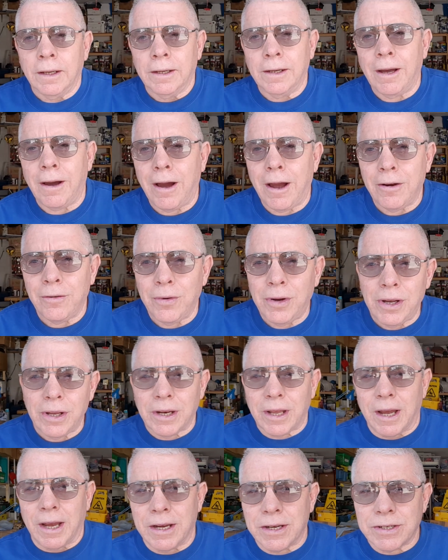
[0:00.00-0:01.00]
Now I
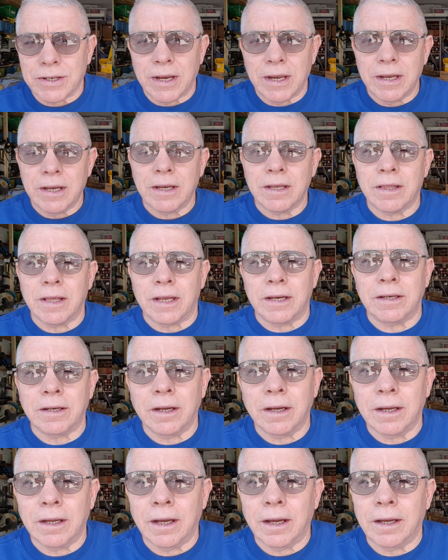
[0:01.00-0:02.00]
realize that
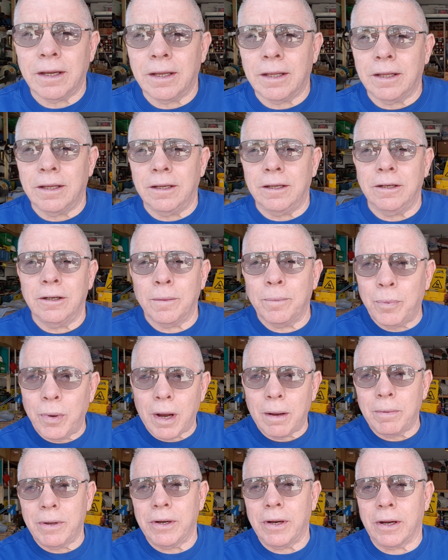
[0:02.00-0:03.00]
you're
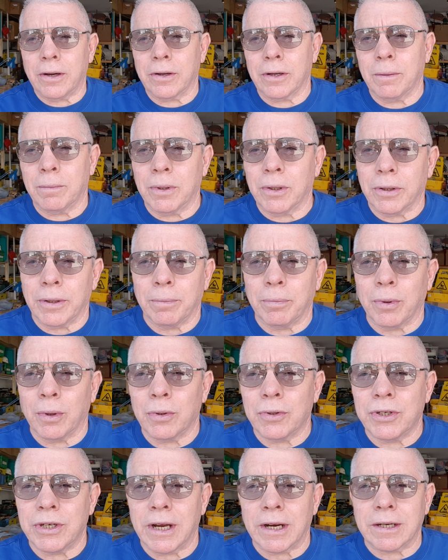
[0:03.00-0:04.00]
probably not going to build a
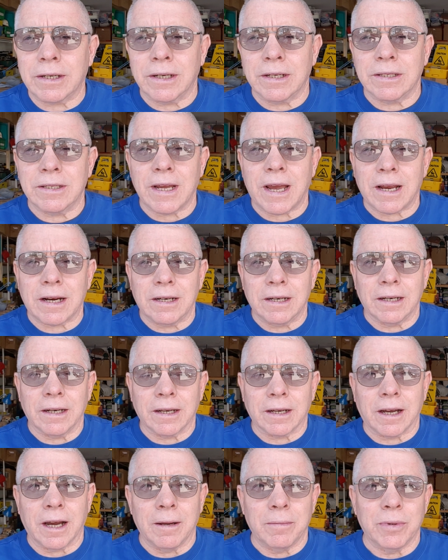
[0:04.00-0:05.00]
project exactly
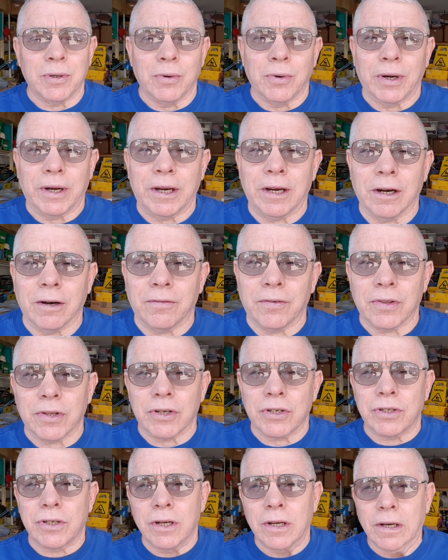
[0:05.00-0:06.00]
like I'm doing here for
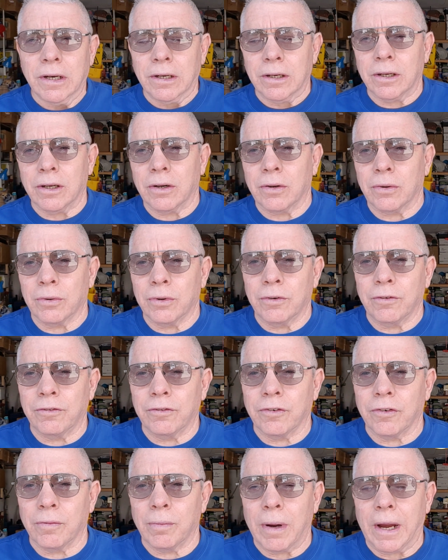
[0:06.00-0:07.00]
this little roof
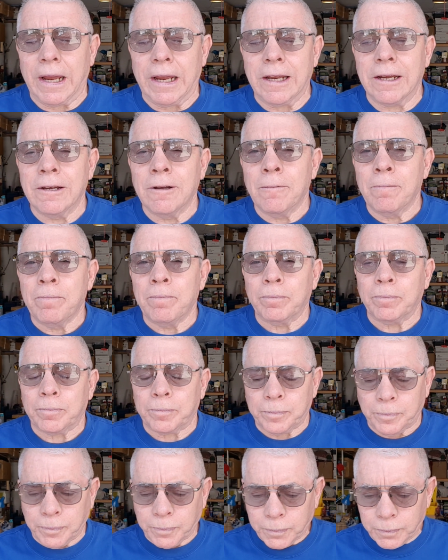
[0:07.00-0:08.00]
for my
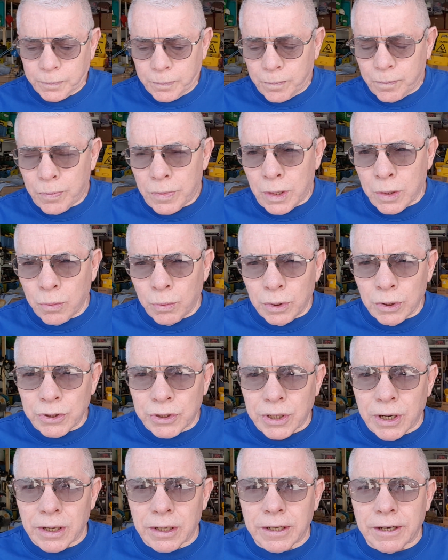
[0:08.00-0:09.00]

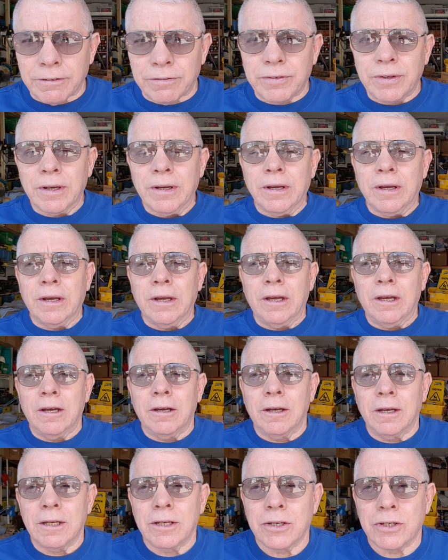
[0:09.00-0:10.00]
wheelchair lift.
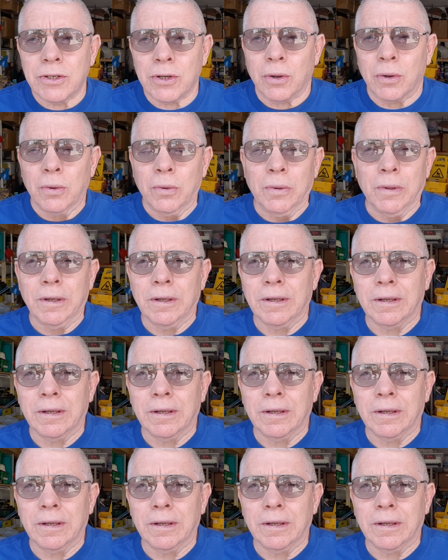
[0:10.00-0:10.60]
So